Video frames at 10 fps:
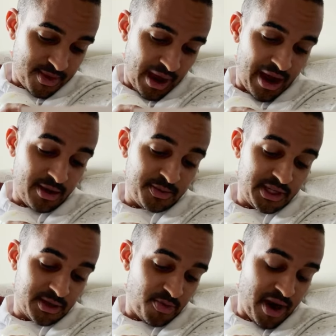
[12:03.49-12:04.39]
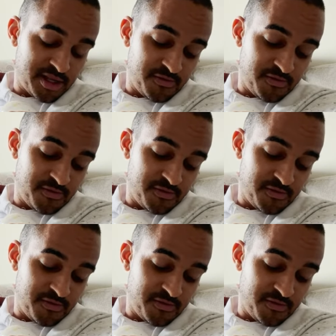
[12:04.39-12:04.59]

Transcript: I'll be surprised